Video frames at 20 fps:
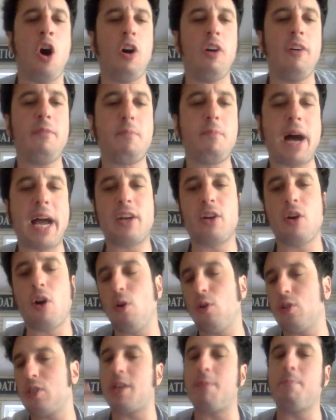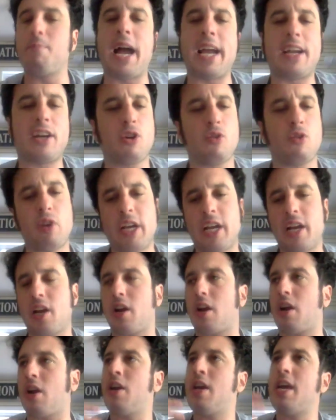all of my goals in my
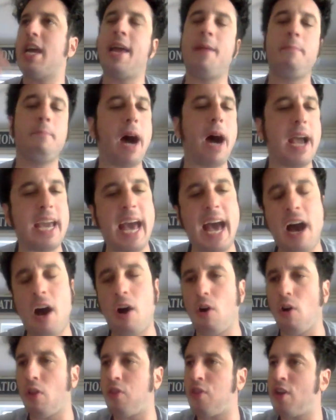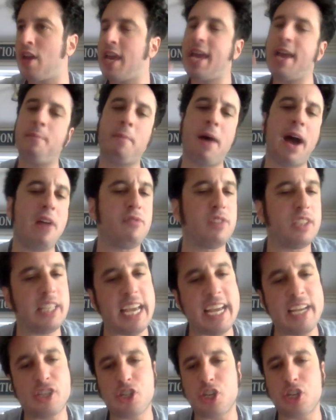career, in my health, in my
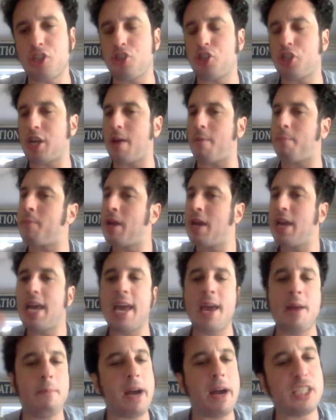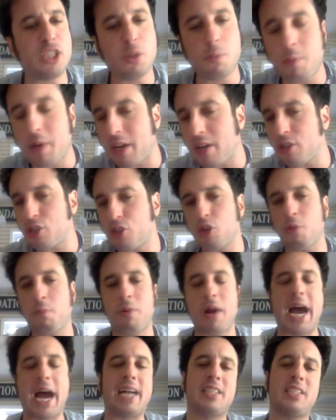relationship, in my spiritual
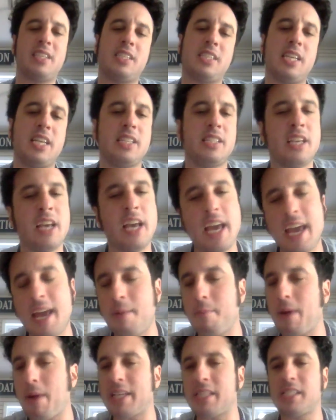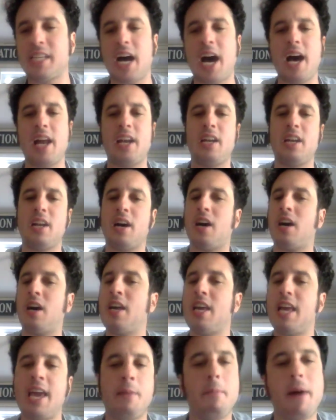practices, in my sadhana,
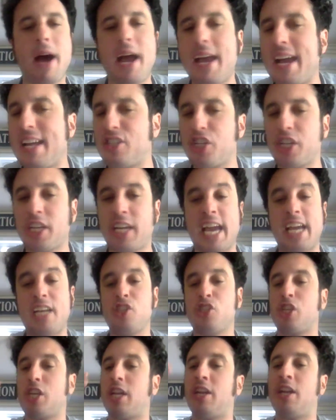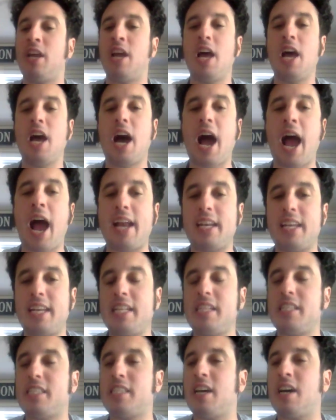in my education. I
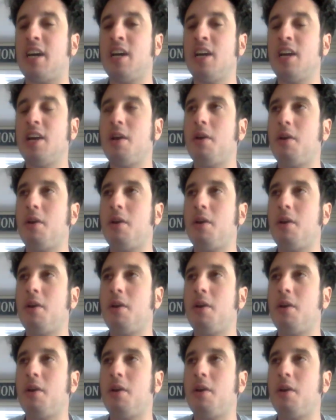need to